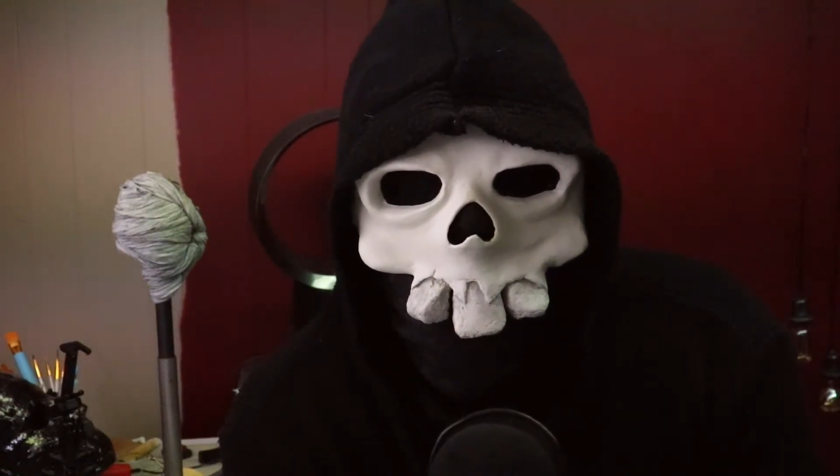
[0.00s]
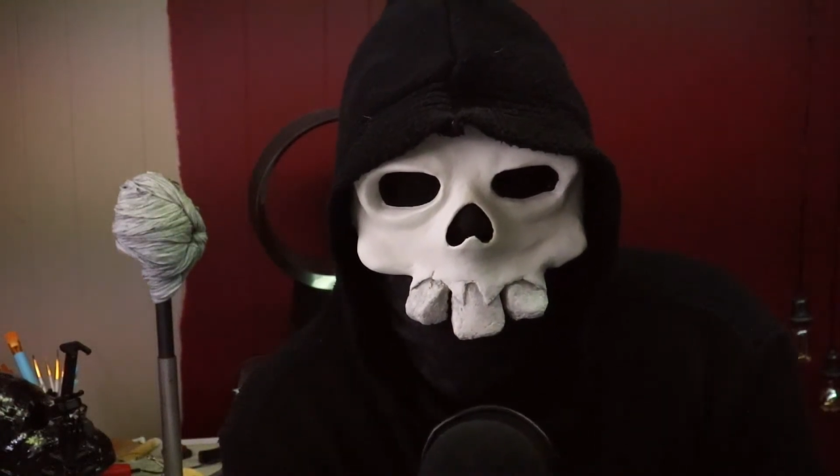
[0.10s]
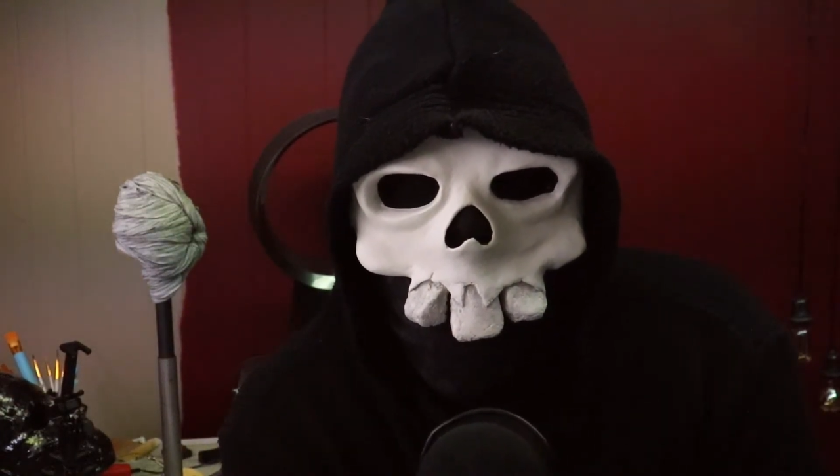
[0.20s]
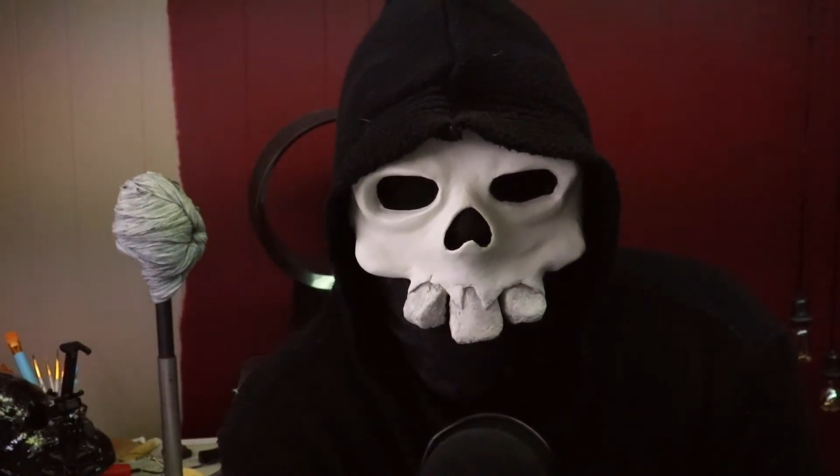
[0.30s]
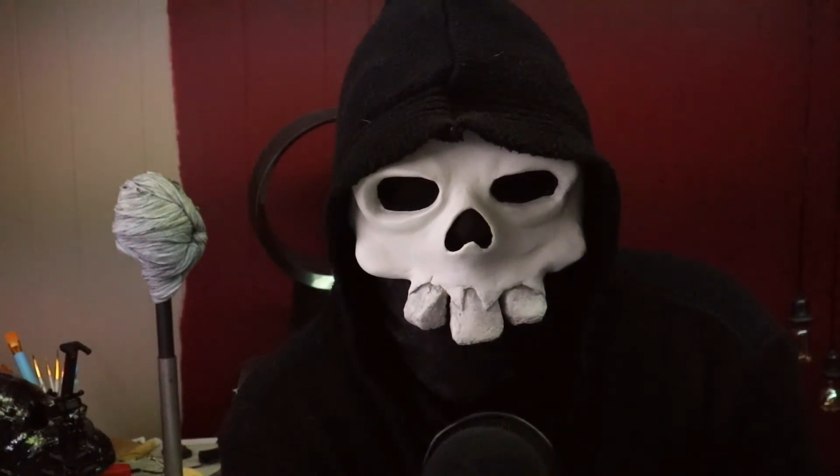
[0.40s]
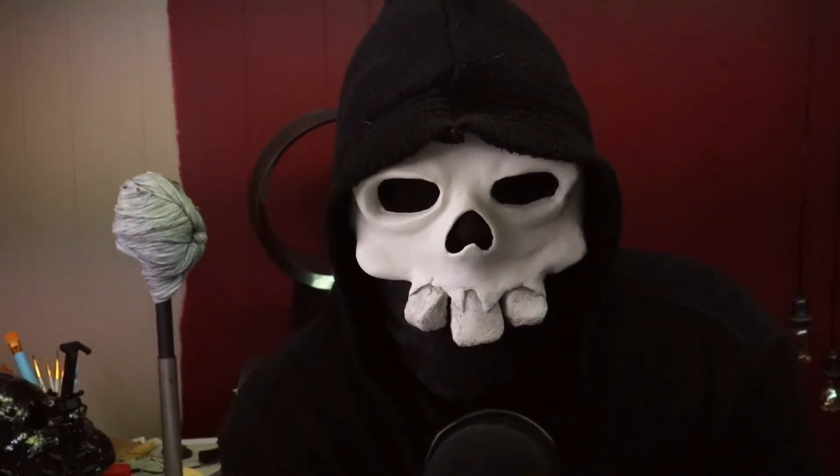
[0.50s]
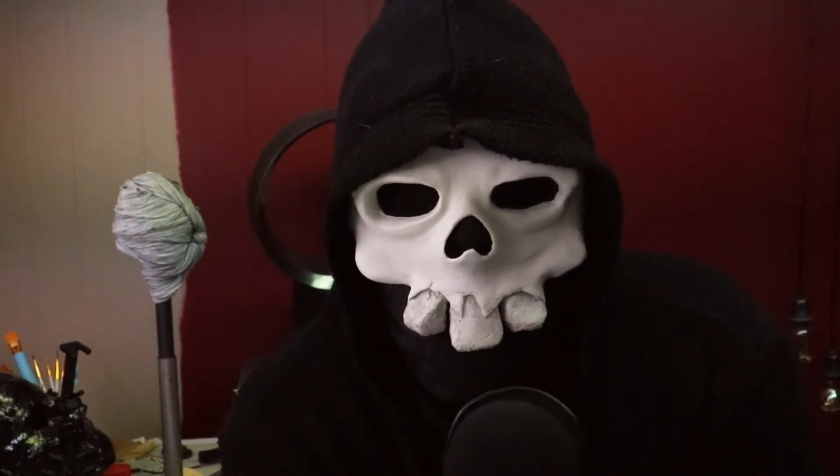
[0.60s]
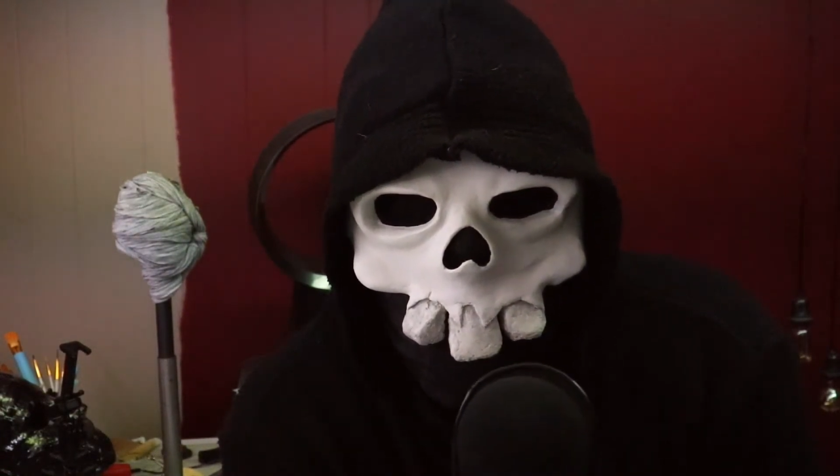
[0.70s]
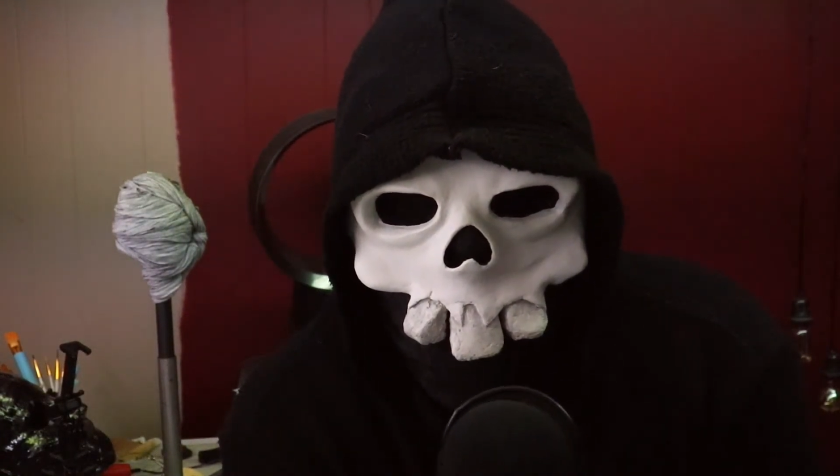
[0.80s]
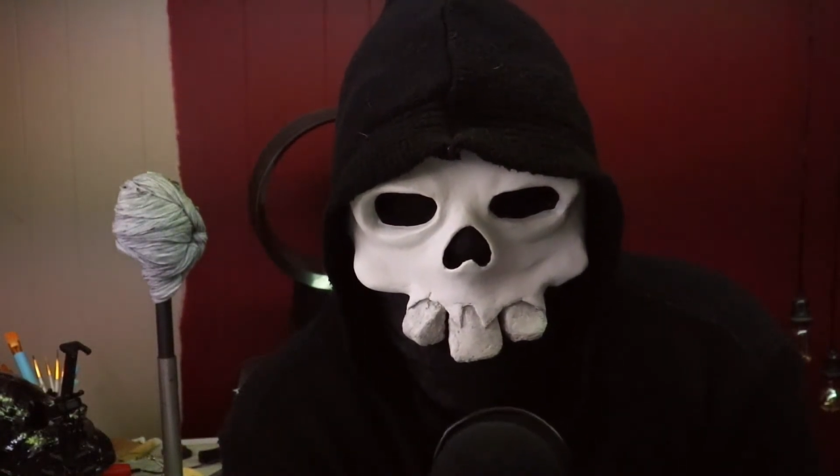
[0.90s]
and
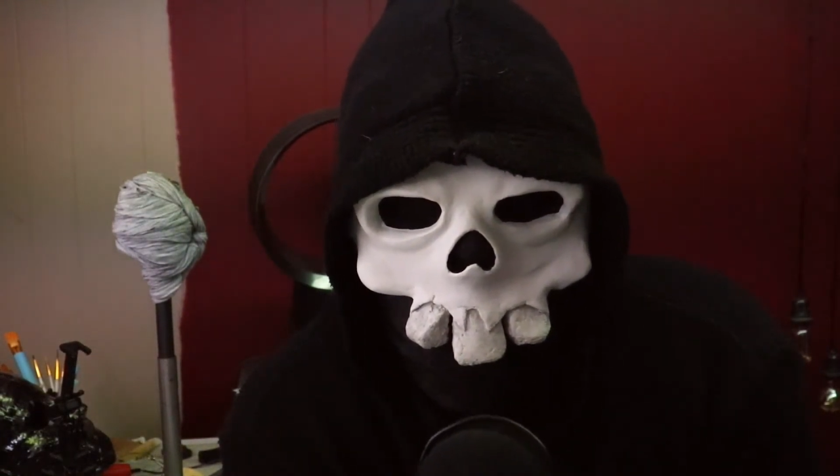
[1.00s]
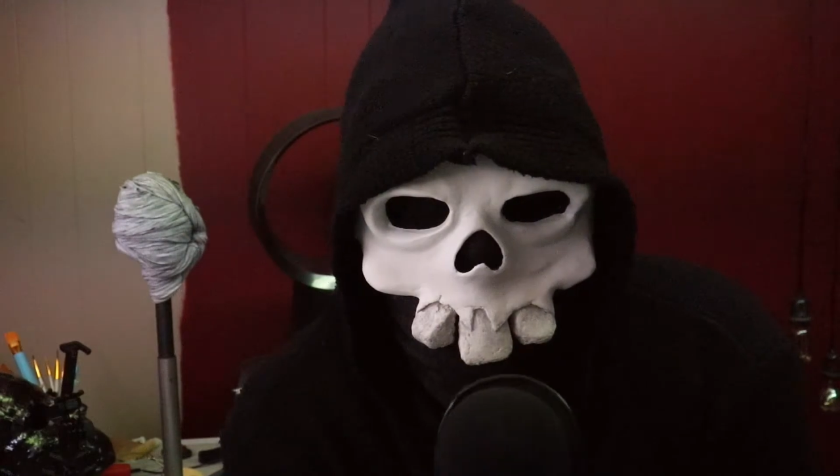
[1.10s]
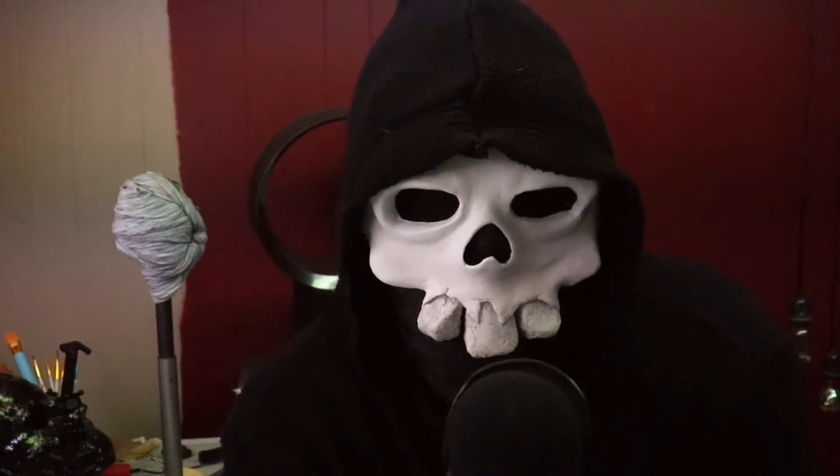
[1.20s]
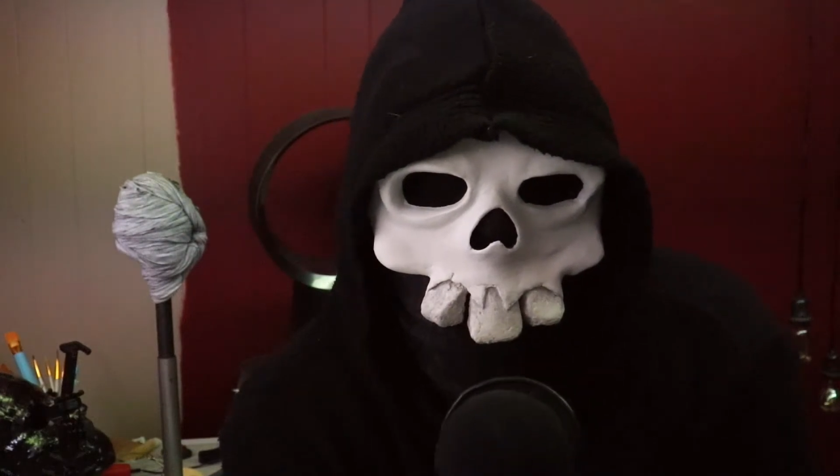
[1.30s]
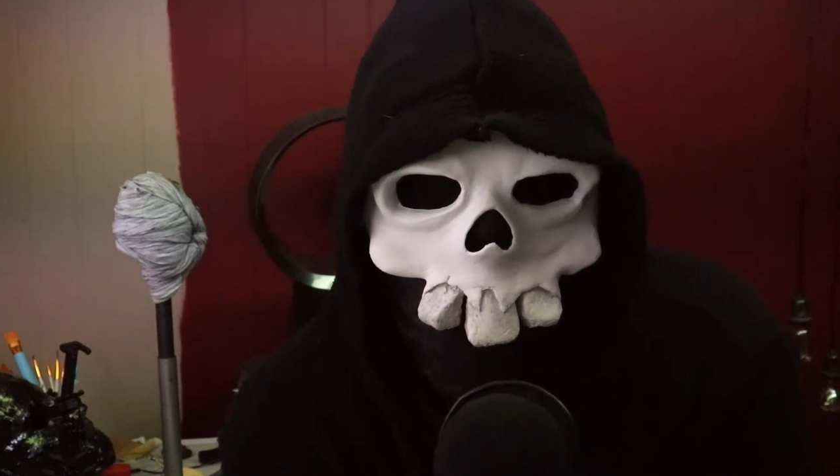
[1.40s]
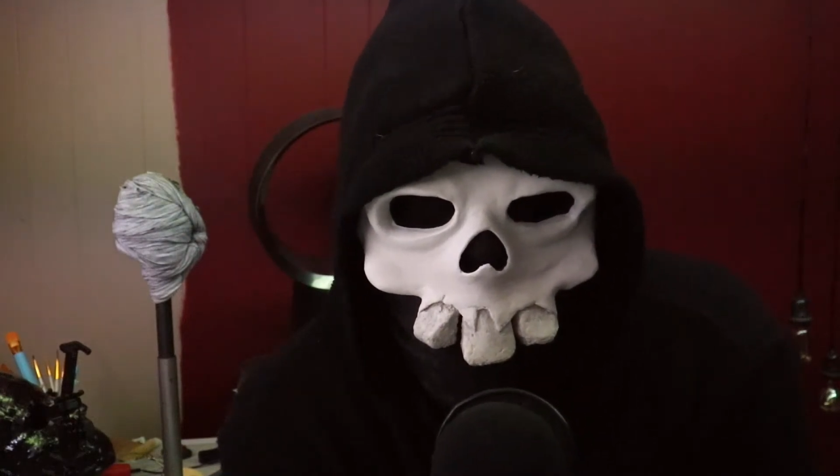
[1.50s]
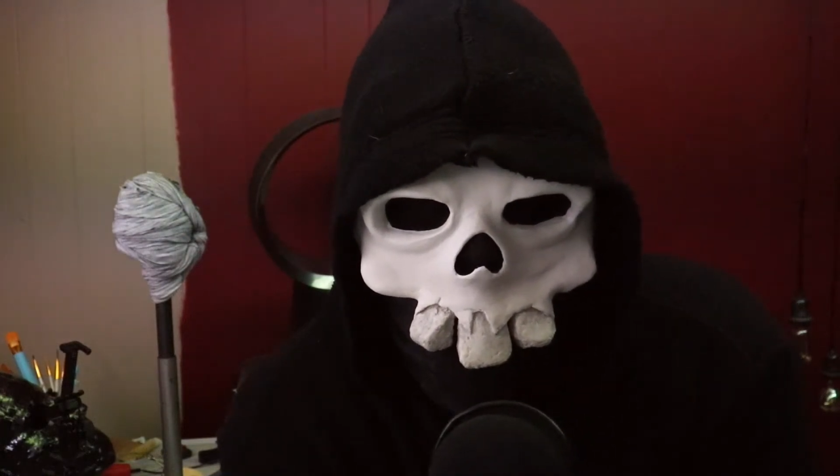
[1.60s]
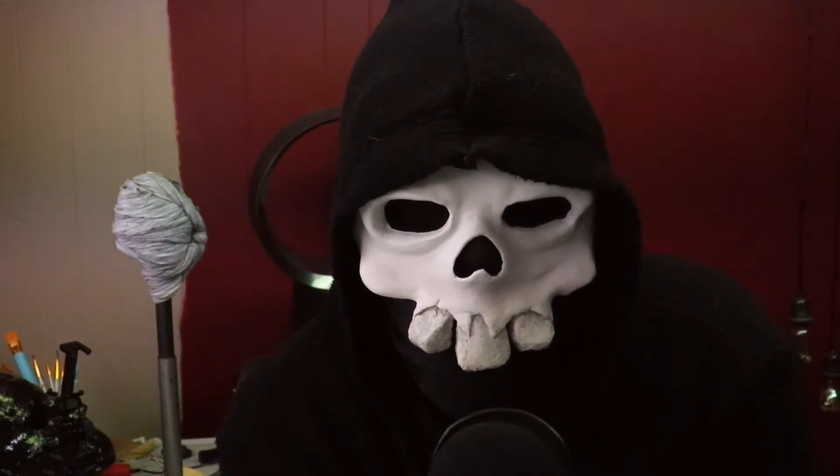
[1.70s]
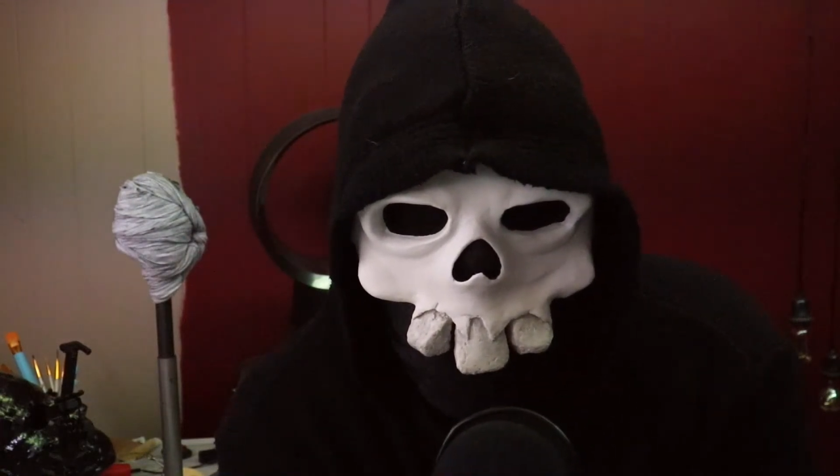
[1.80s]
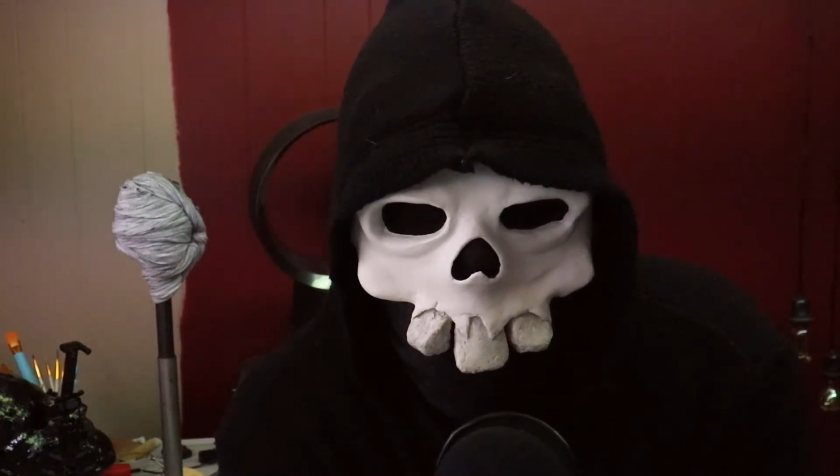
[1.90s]
I think that's the beauty of
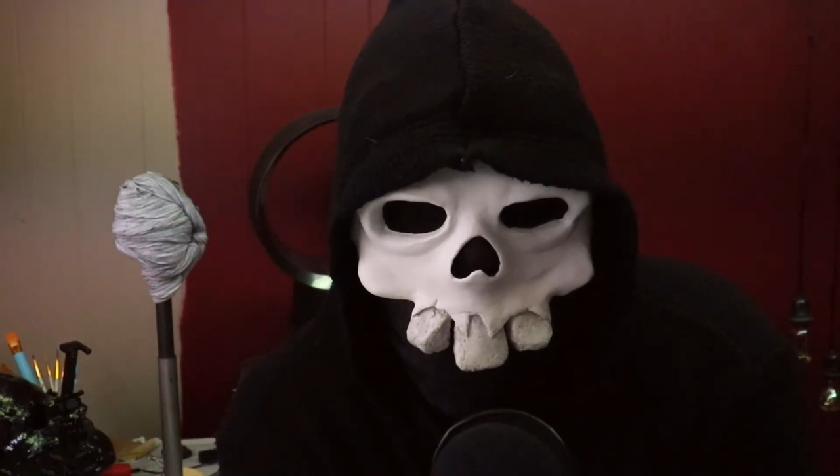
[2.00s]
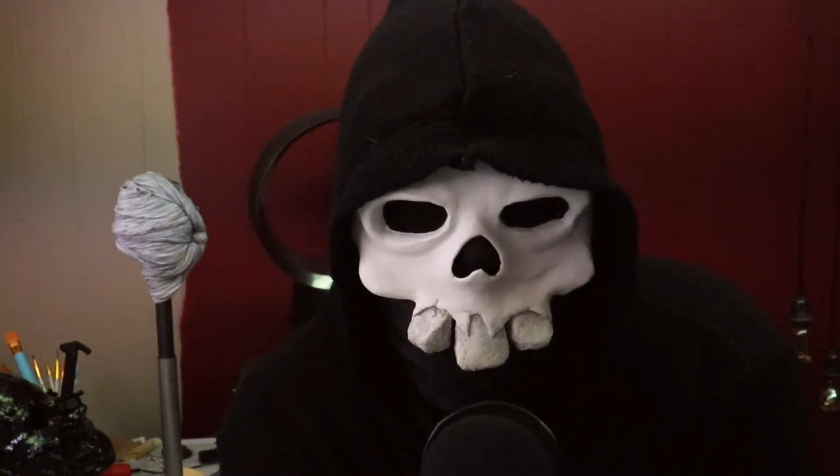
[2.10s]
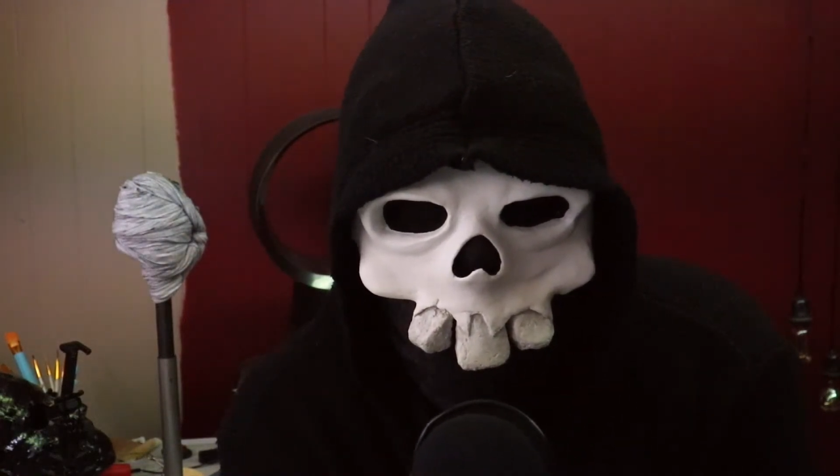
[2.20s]
creation,